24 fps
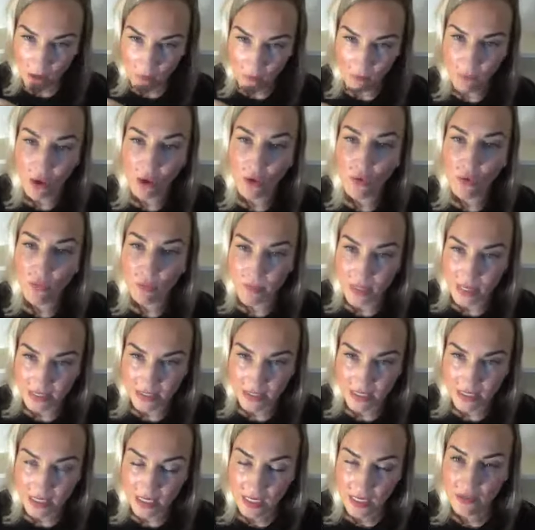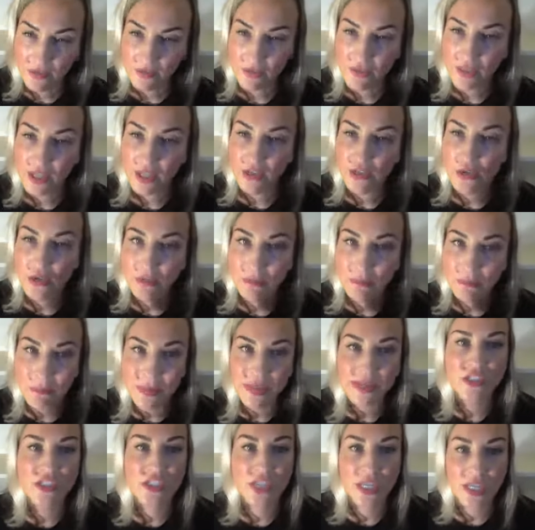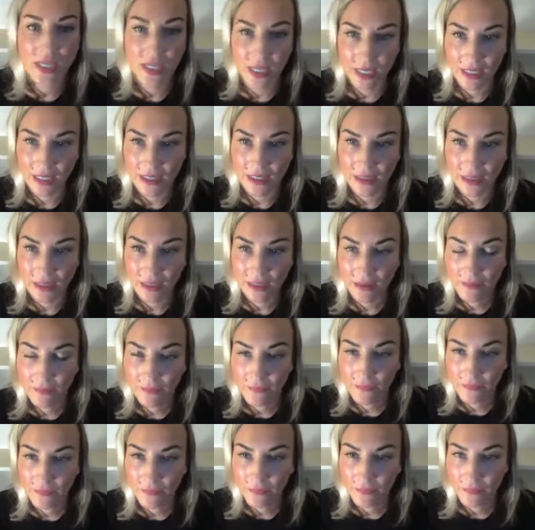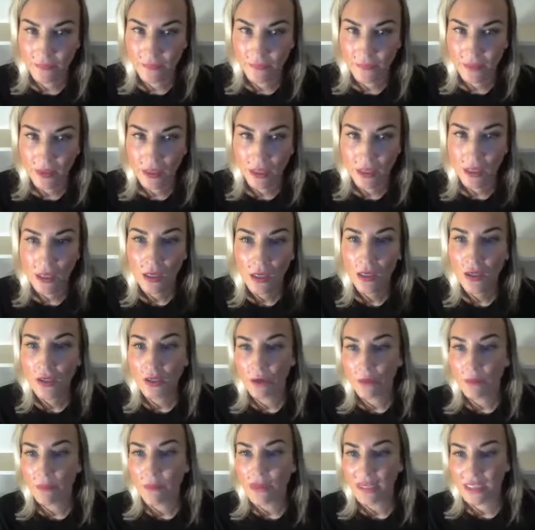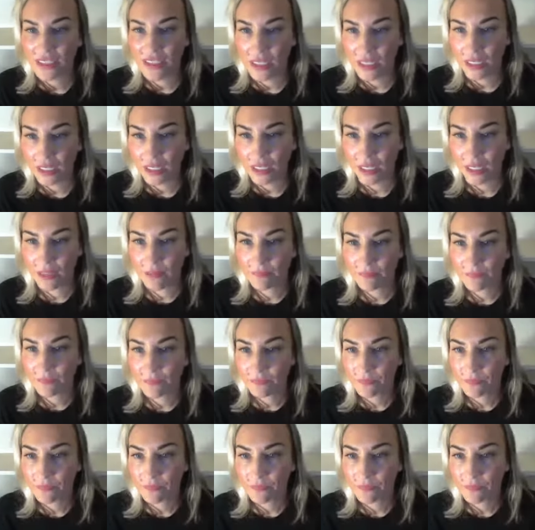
moment, then you're missing it. You're missing it.